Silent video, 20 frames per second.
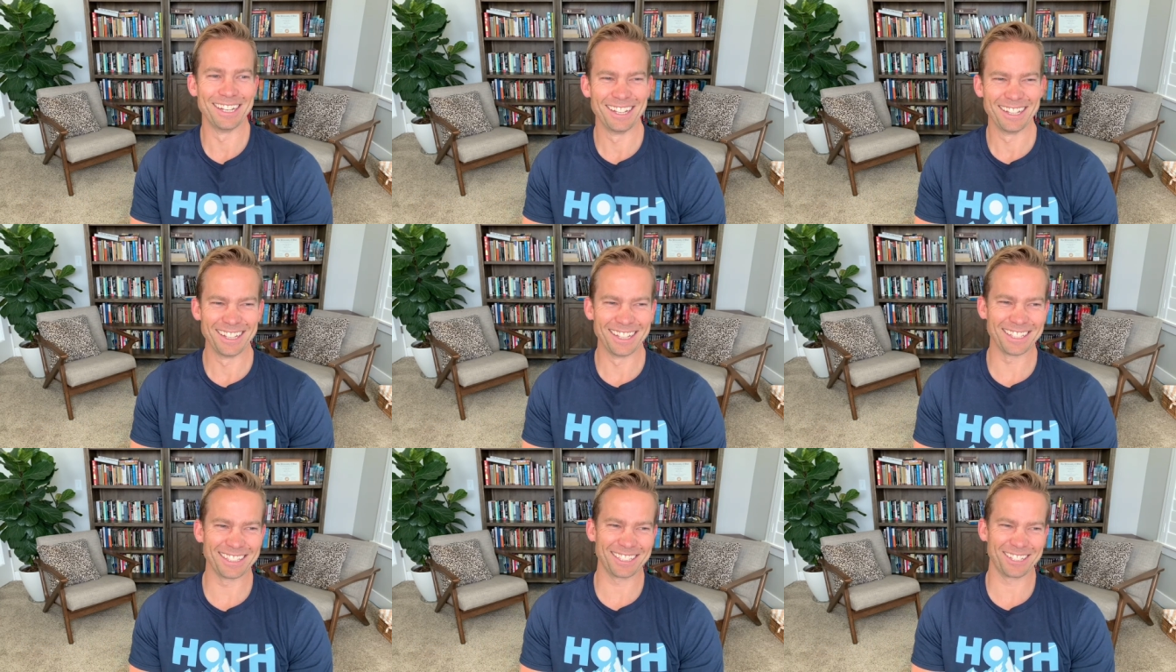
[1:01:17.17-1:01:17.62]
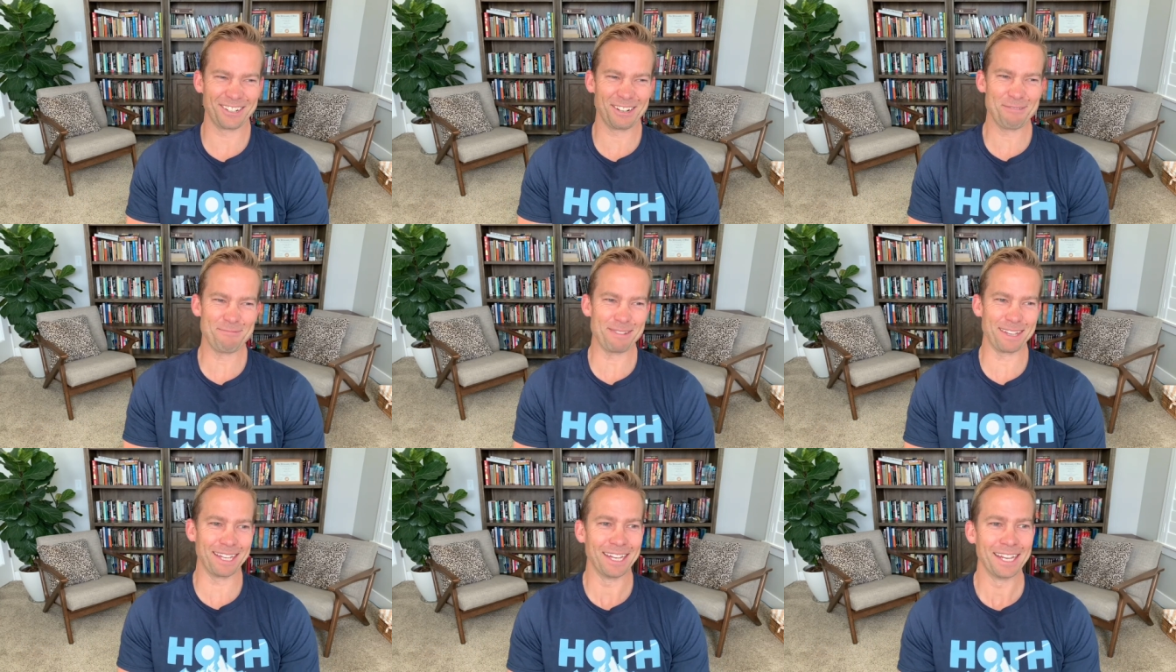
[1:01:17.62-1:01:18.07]
That's
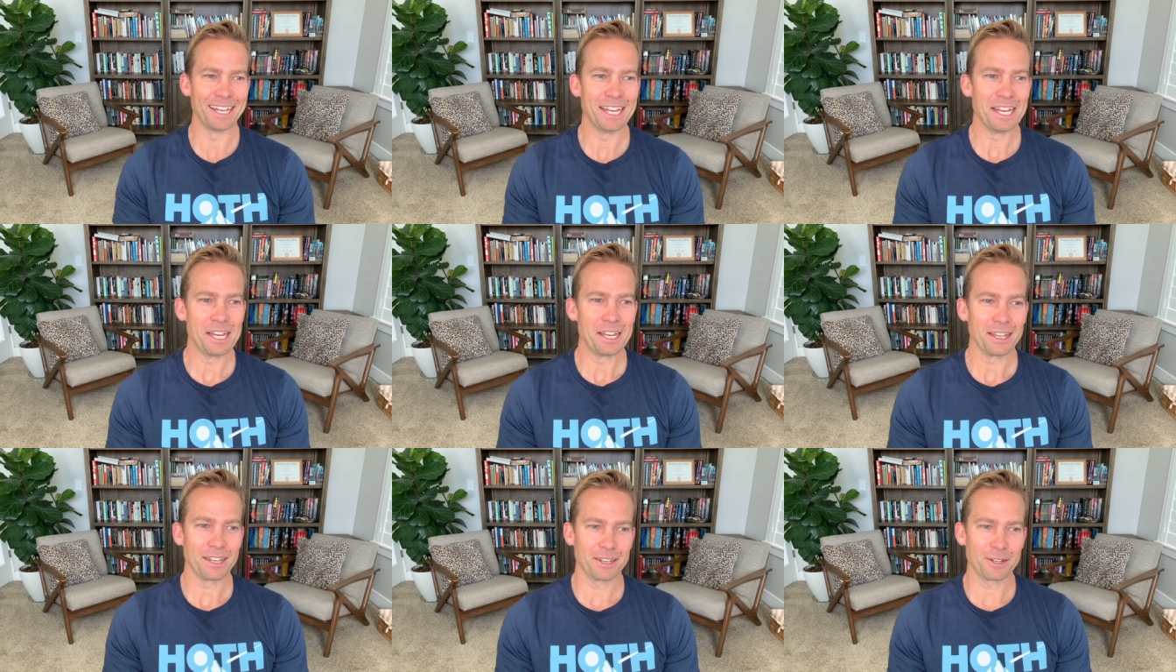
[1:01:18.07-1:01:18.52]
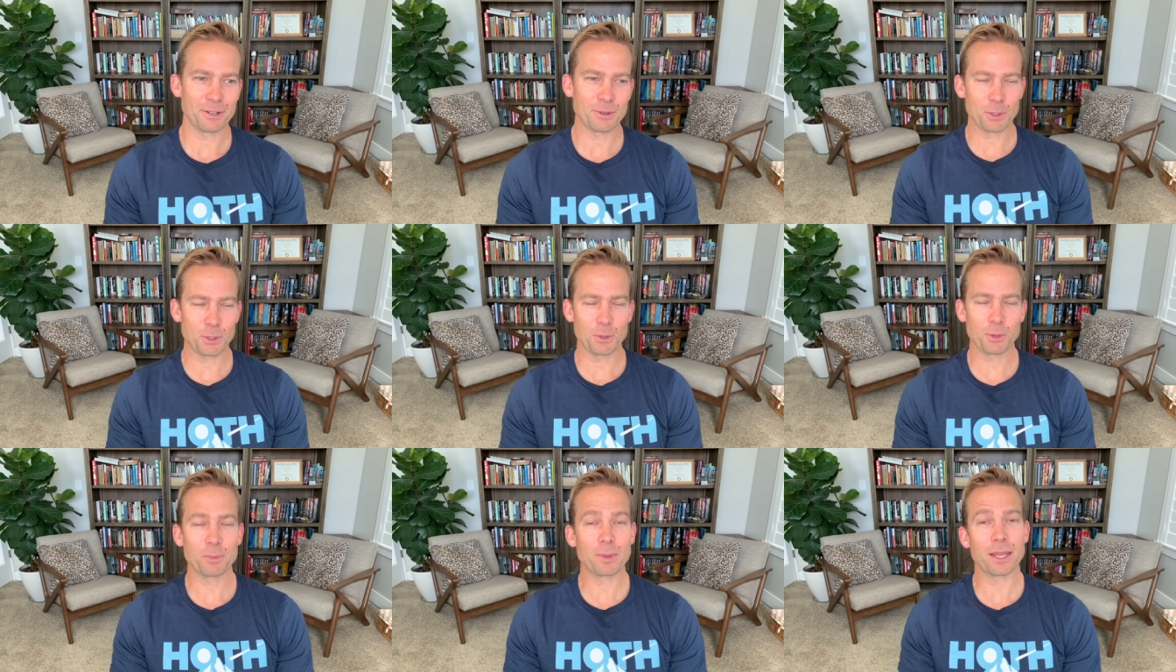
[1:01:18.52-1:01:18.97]
creepy.
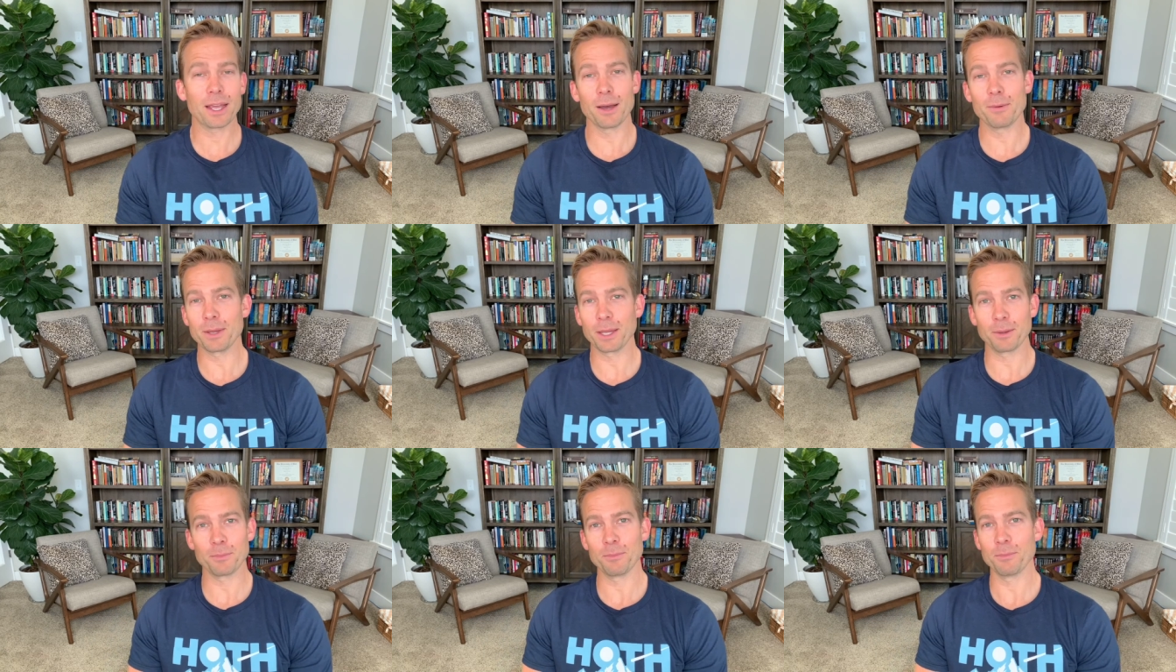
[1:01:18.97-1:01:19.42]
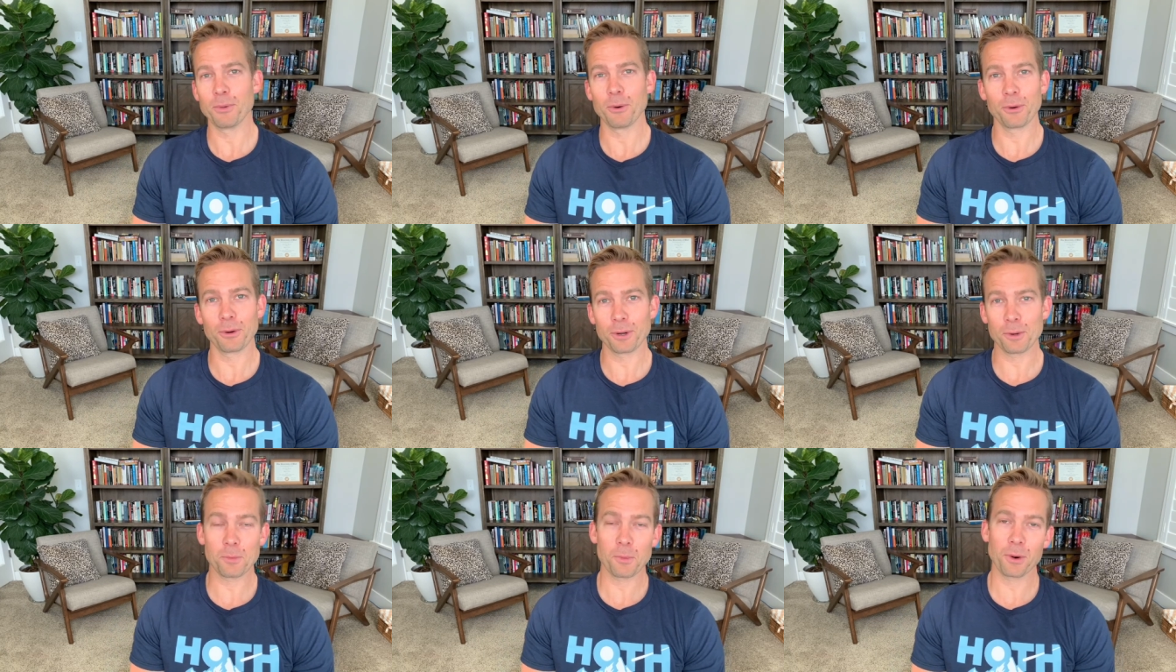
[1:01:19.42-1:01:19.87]
You're becoming
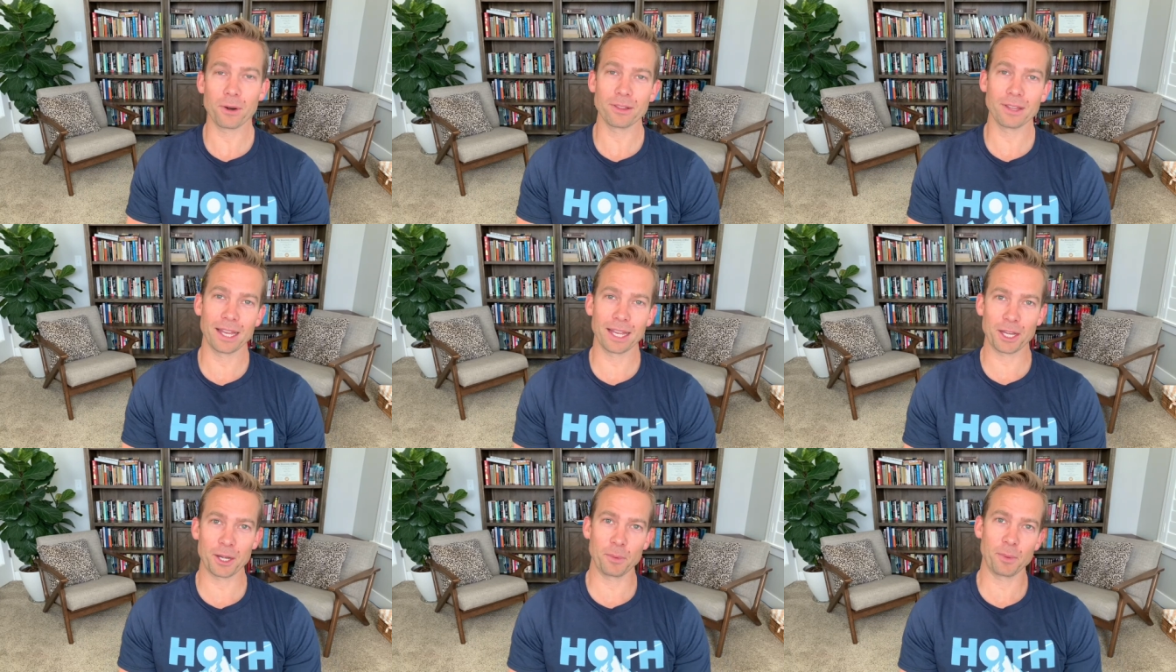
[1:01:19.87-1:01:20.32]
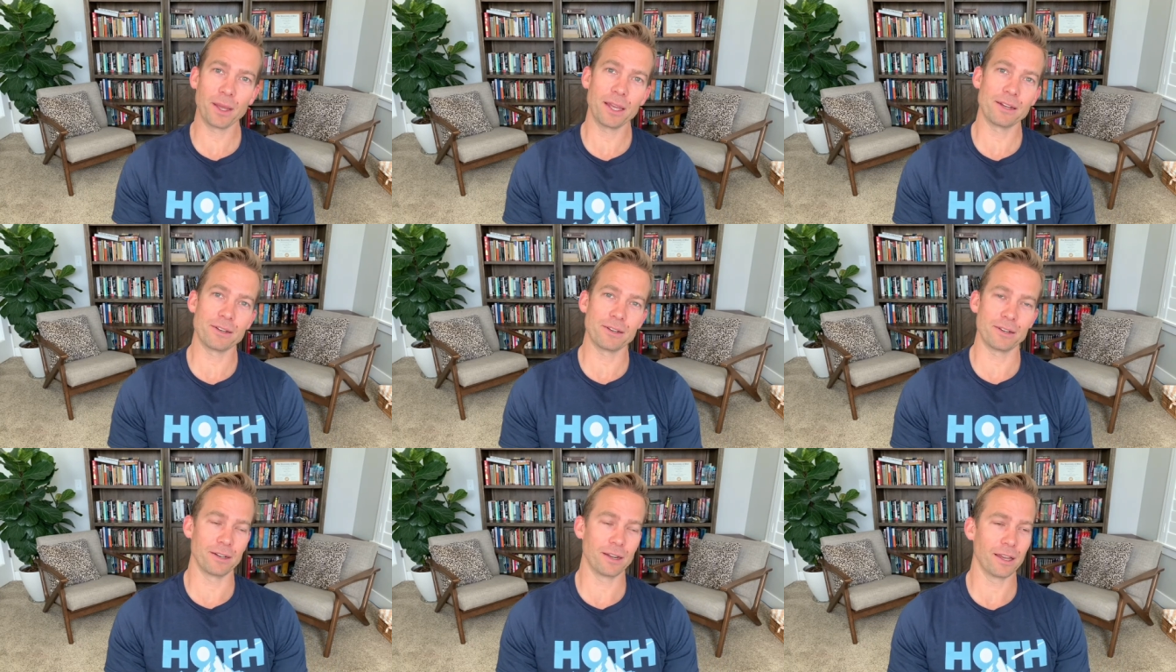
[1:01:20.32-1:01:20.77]
more and more like your
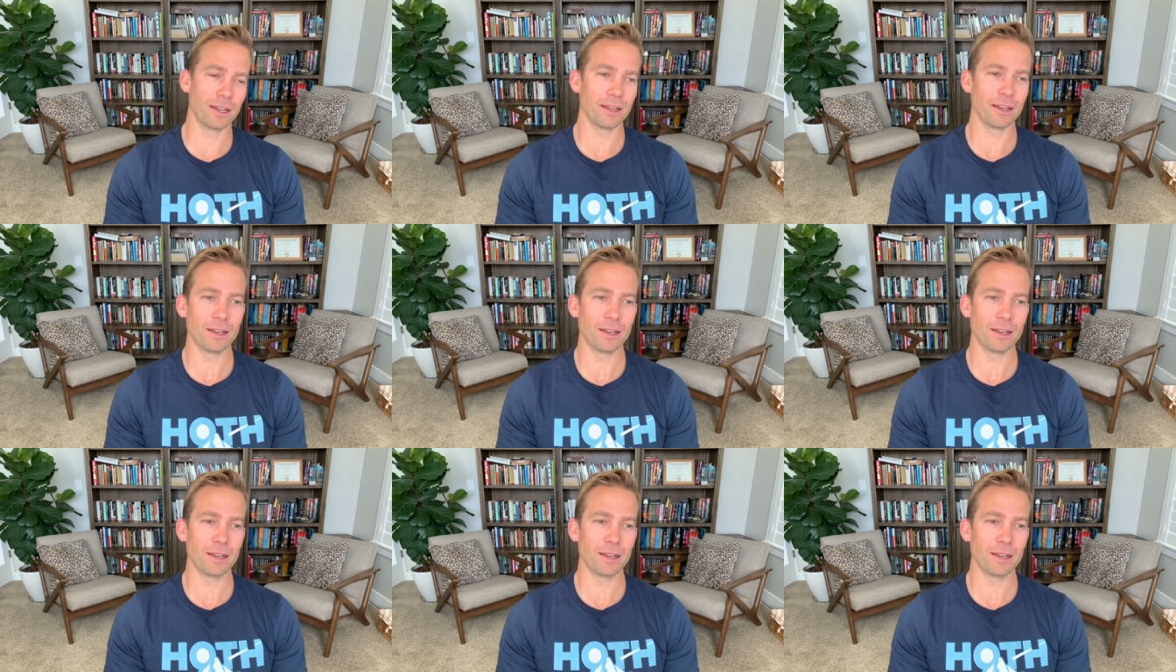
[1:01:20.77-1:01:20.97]
patron.